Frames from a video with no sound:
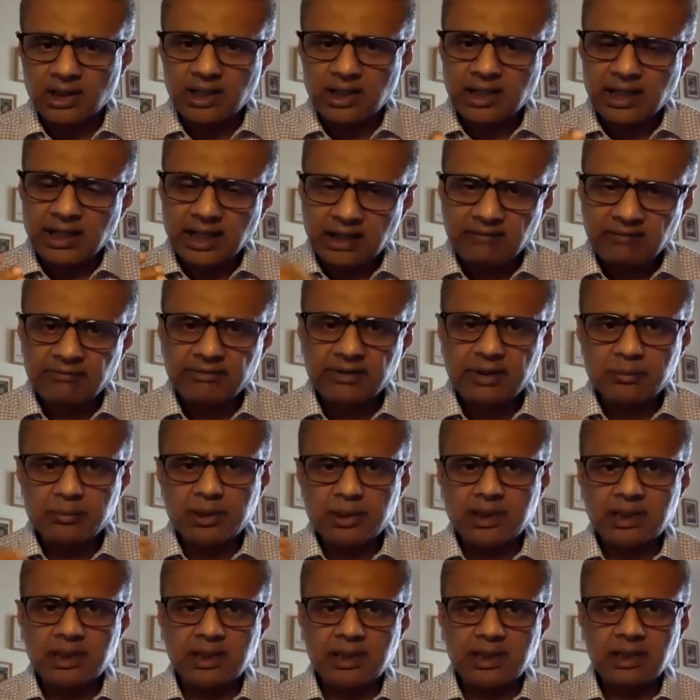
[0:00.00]

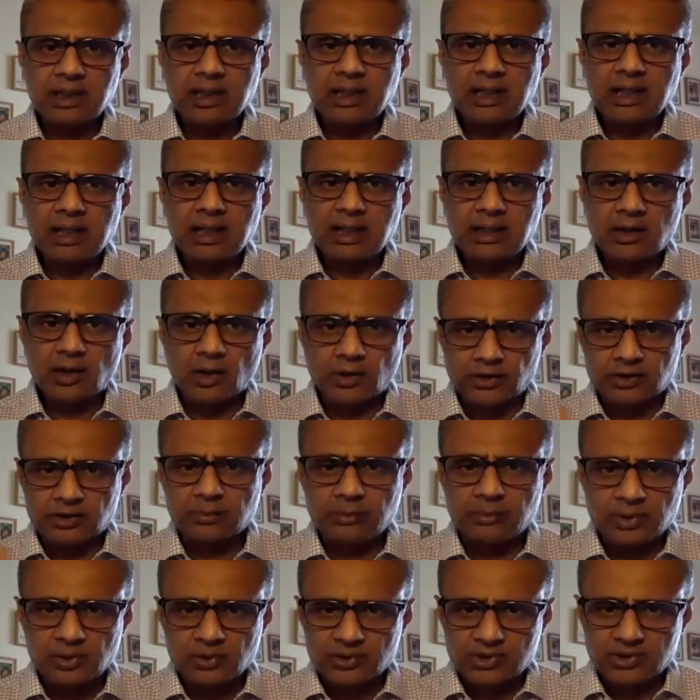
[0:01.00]
Everybody
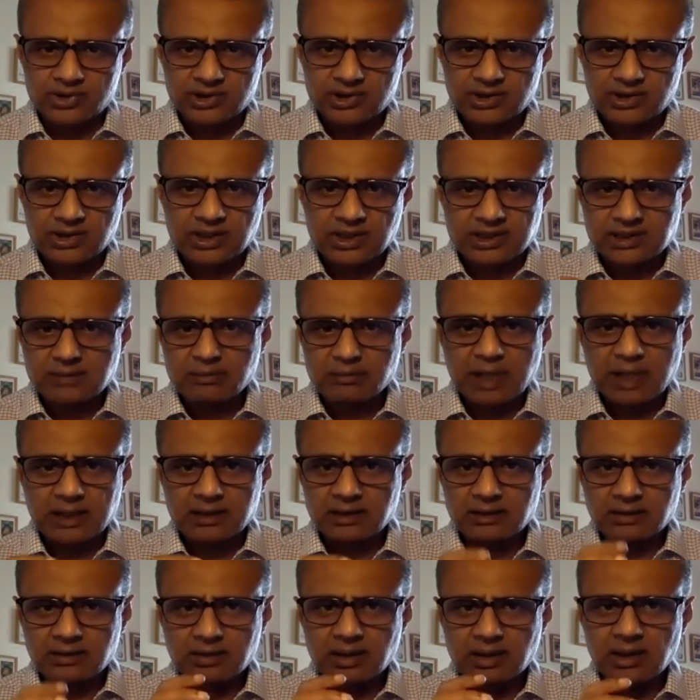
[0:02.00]
contributes. Doesn't
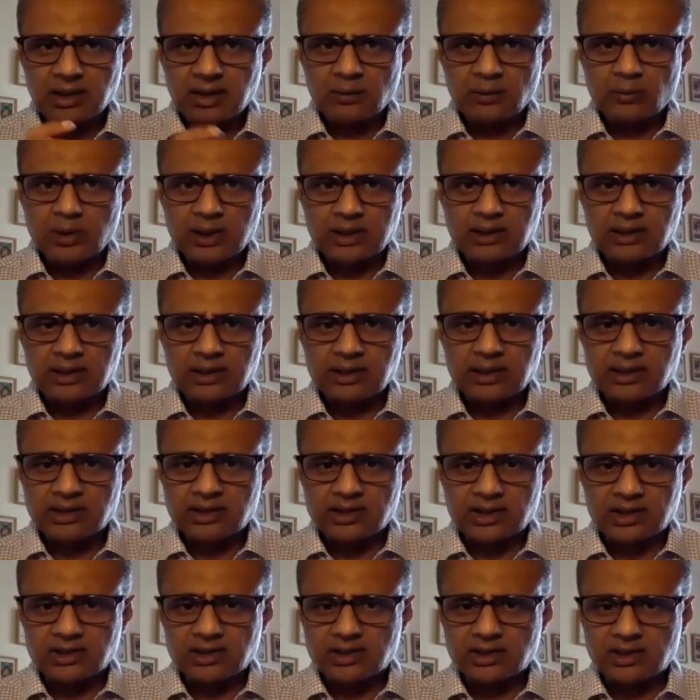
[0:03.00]
matter whether they're
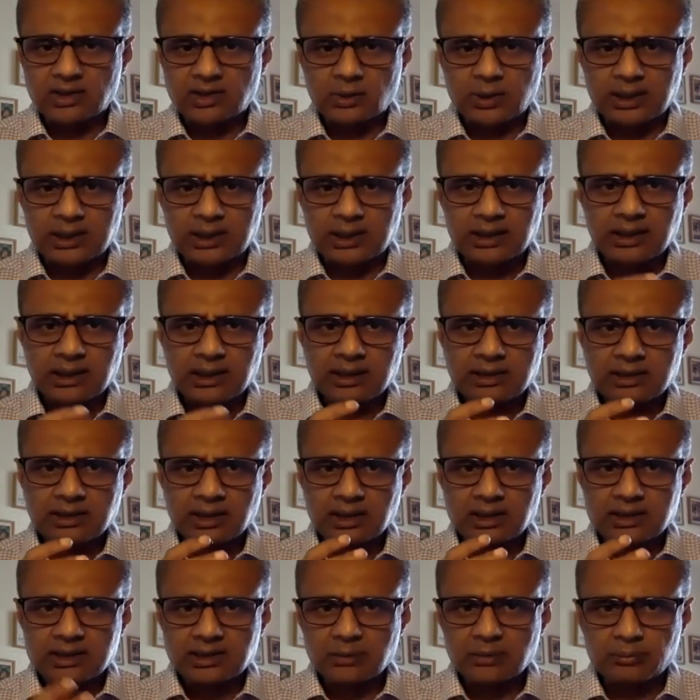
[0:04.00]
just doing
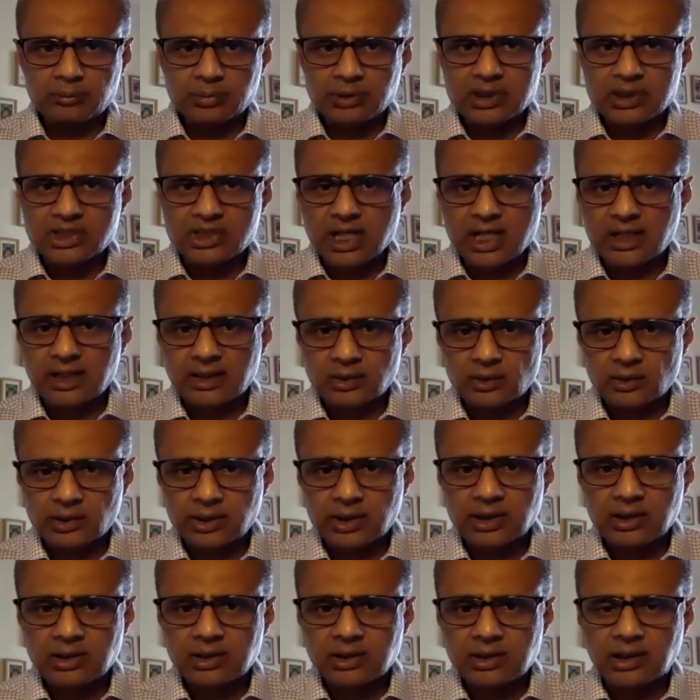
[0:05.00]
a simple
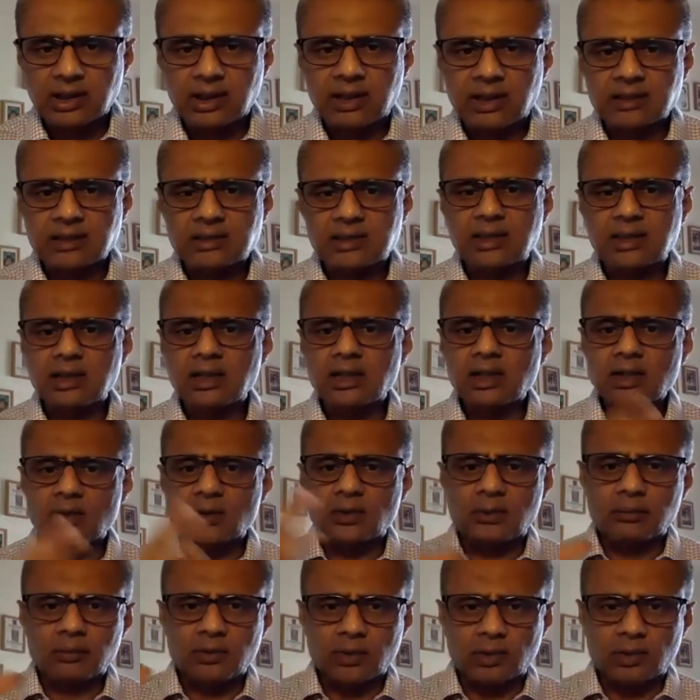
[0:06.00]
janitorial task to
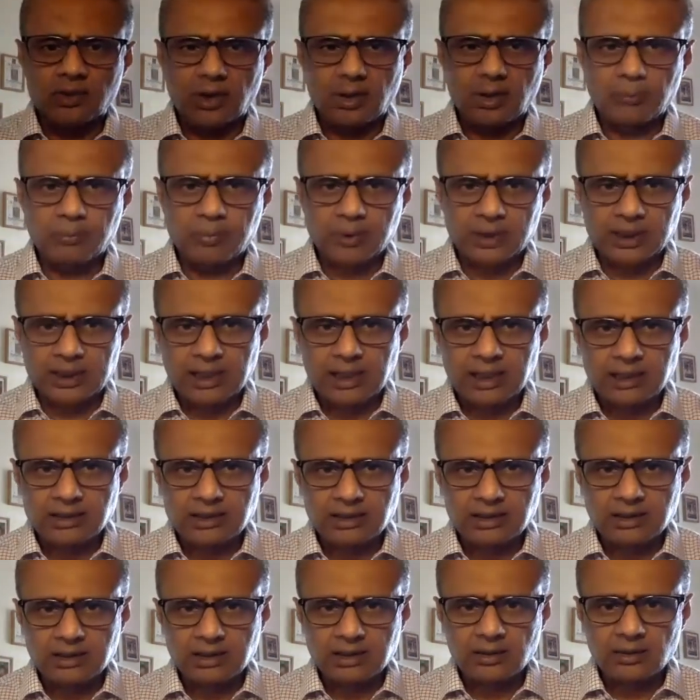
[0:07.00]
a more
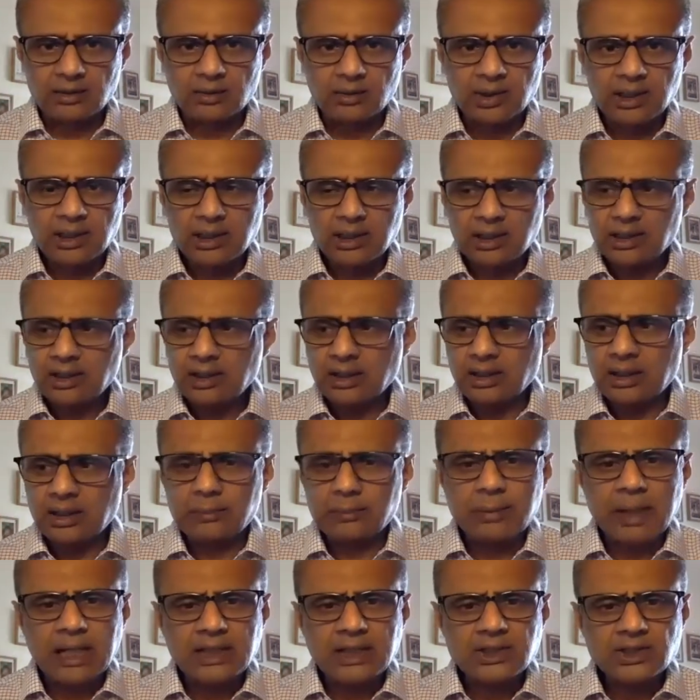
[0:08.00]
complicated,
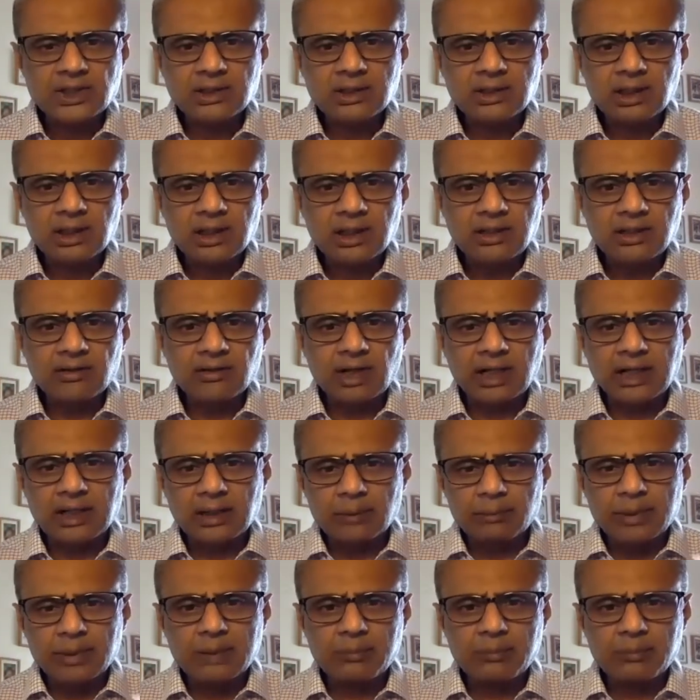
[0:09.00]
imagine running a
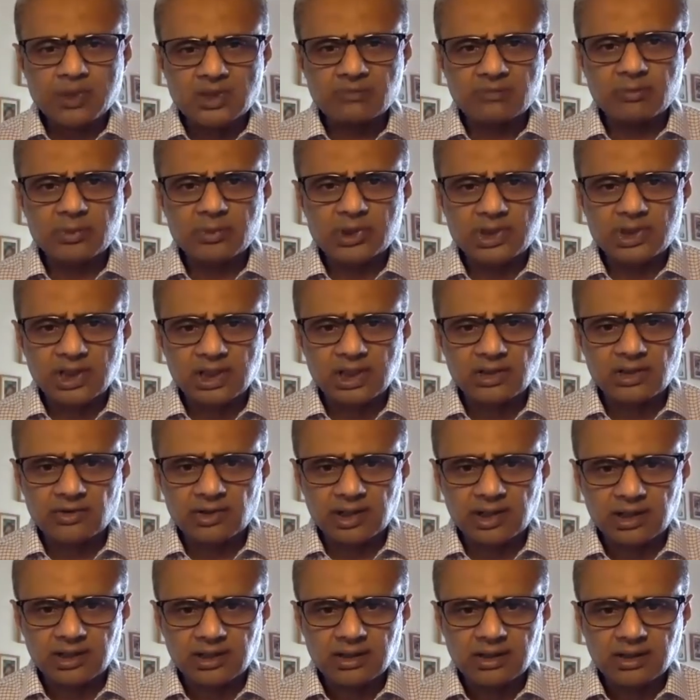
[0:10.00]
big piece of
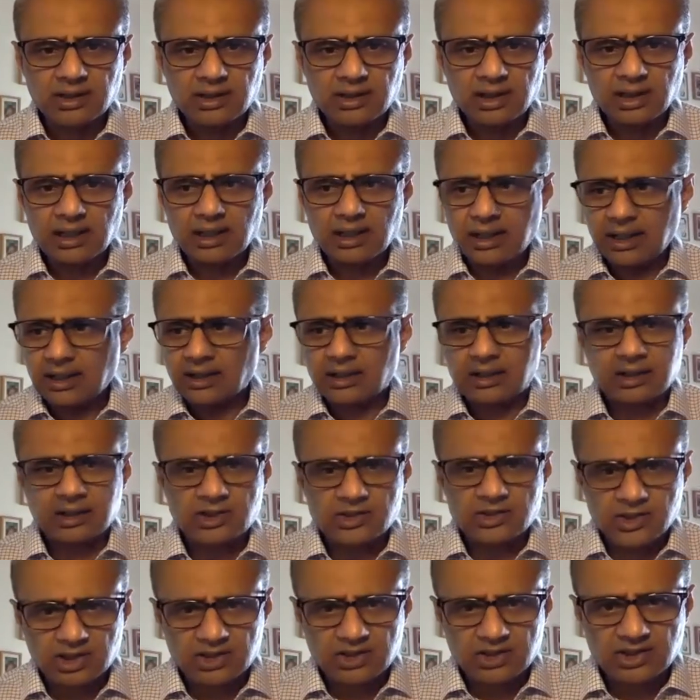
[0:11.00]
machinery at a
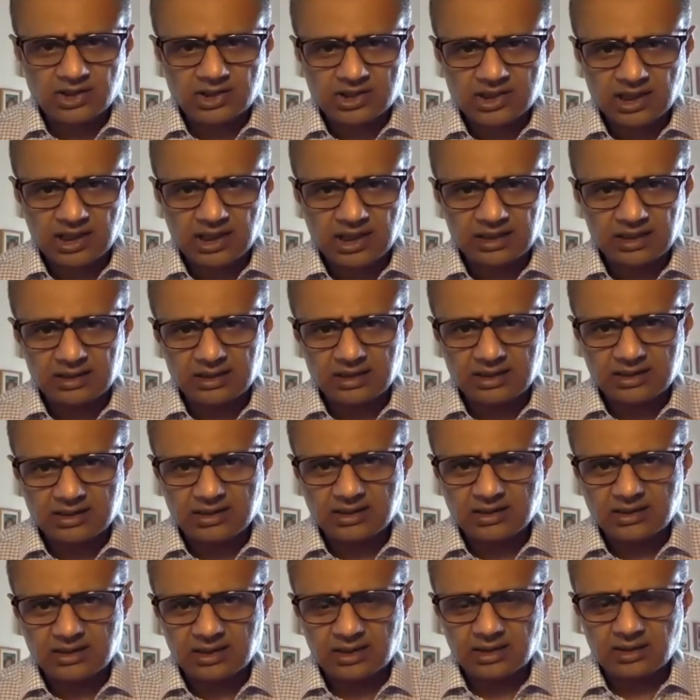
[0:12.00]
construction site. This
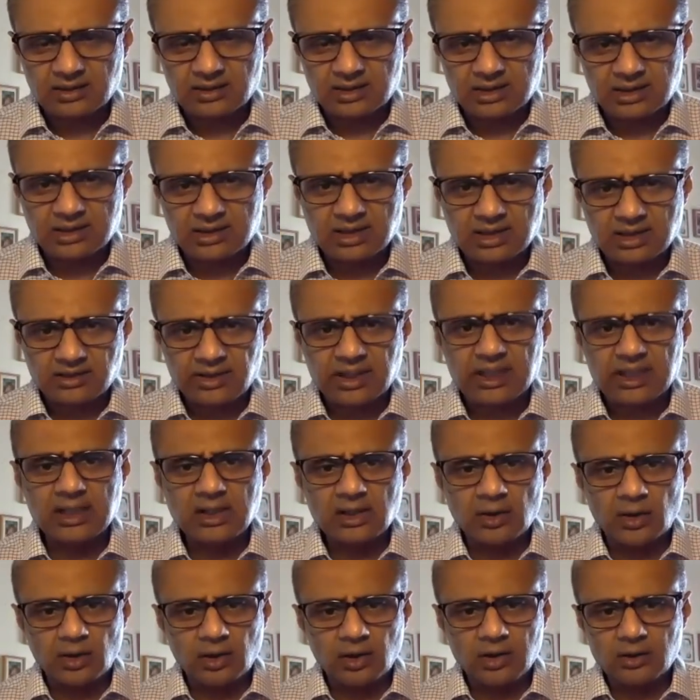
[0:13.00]
is, these are really,
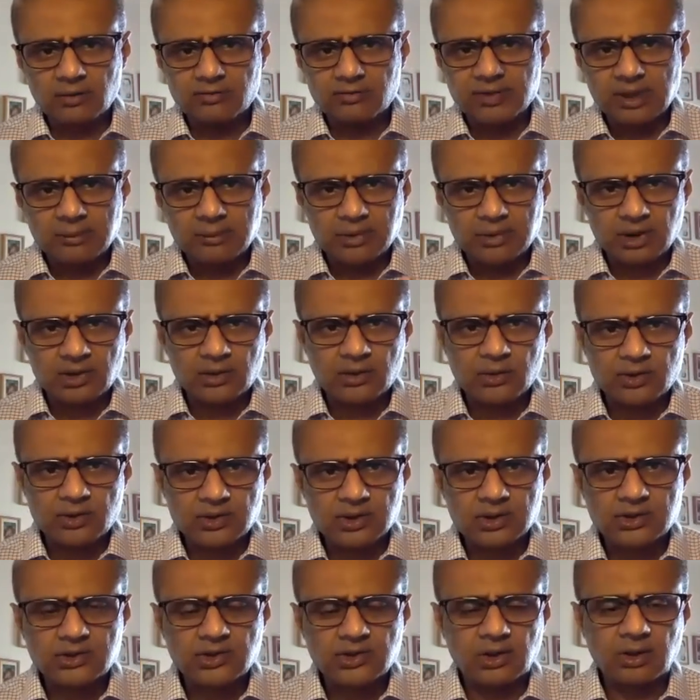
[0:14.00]
all of them are
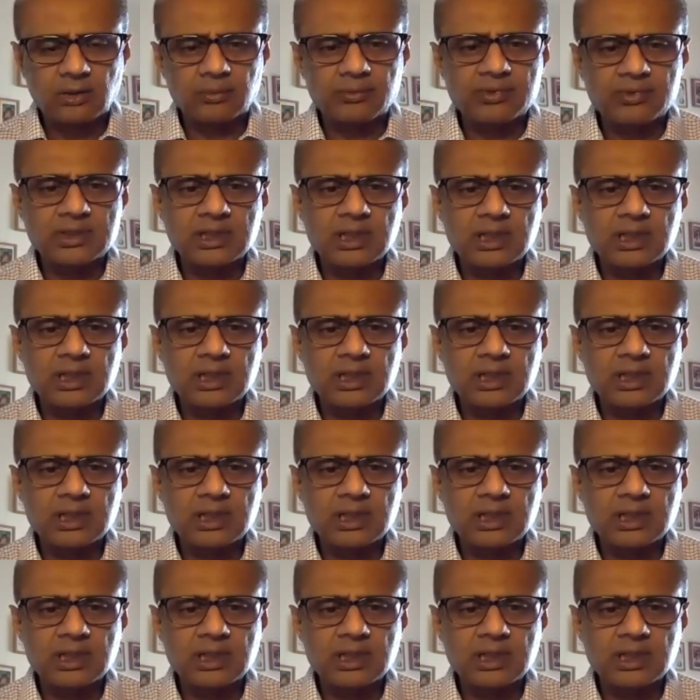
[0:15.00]
crucial jobs,